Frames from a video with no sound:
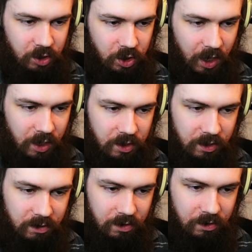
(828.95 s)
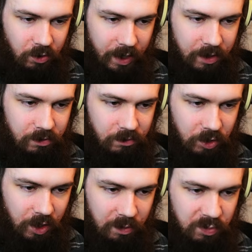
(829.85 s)
changing the triangle
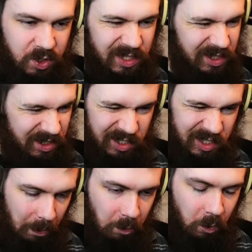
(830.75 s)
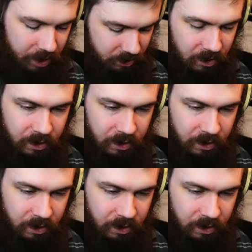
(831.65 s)
shape just somewhat.